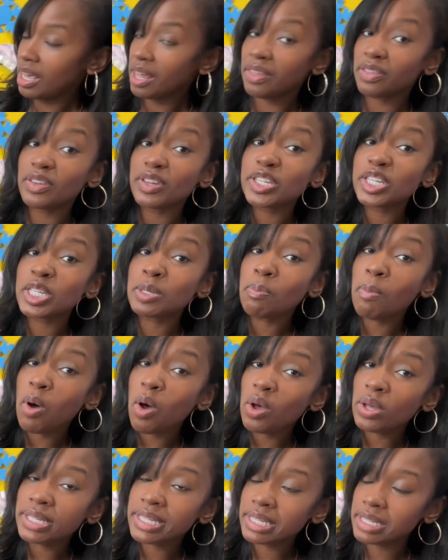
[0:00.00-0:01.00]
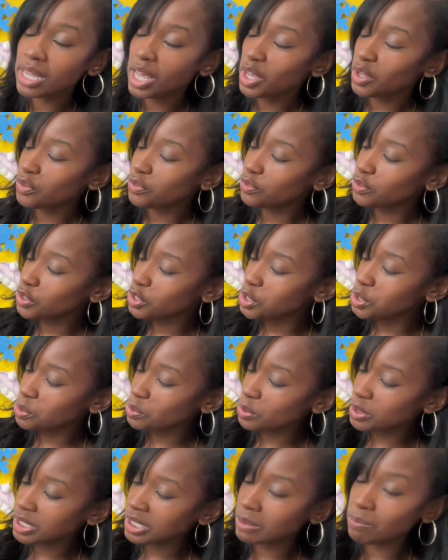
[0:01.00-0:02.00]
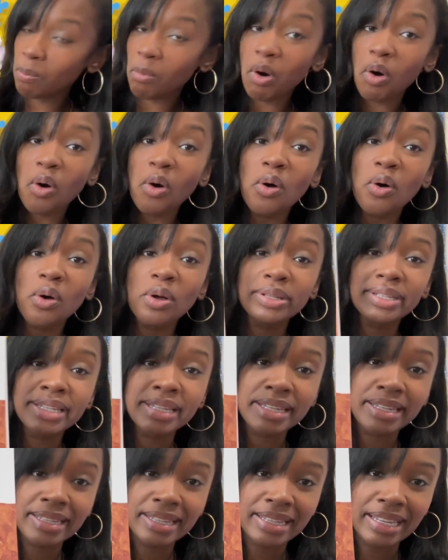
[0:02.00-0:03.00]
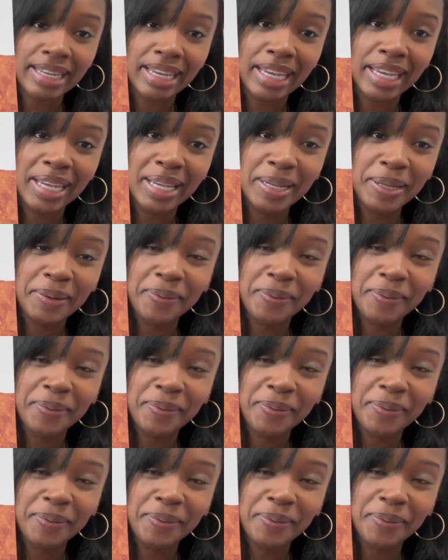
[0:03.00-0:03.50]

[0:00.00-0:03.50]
The small stuff, too small to see.